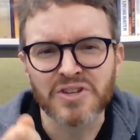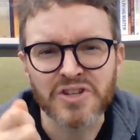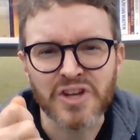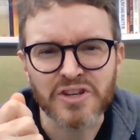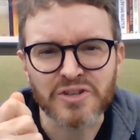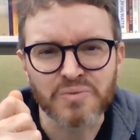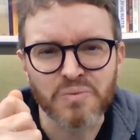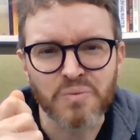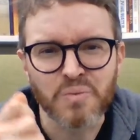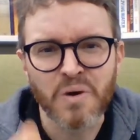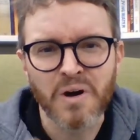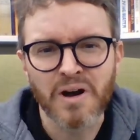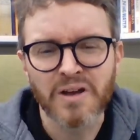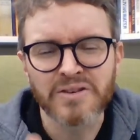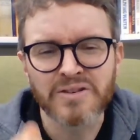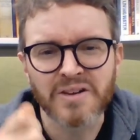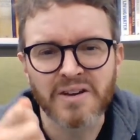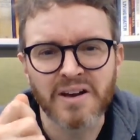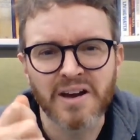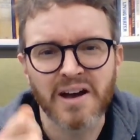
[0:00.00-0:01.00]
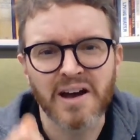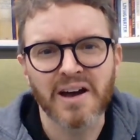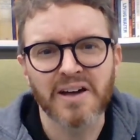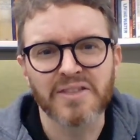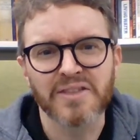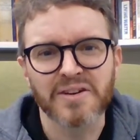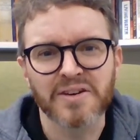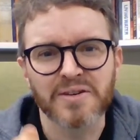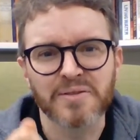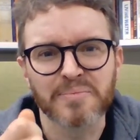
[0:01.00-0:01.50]
just one
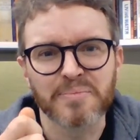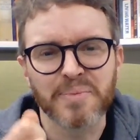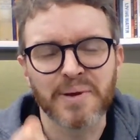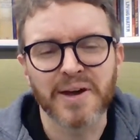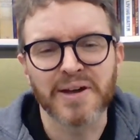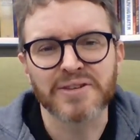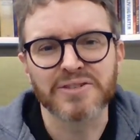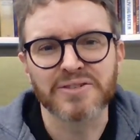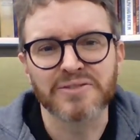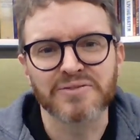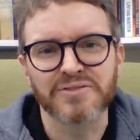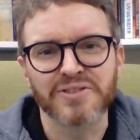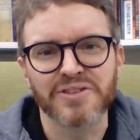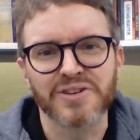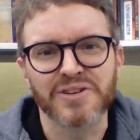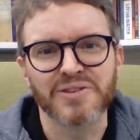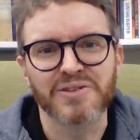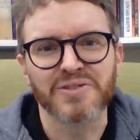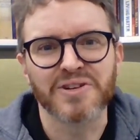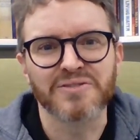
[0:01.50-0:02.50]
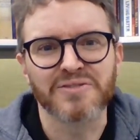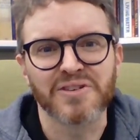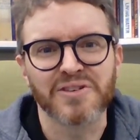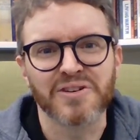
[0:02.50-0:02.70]
other person for the glory of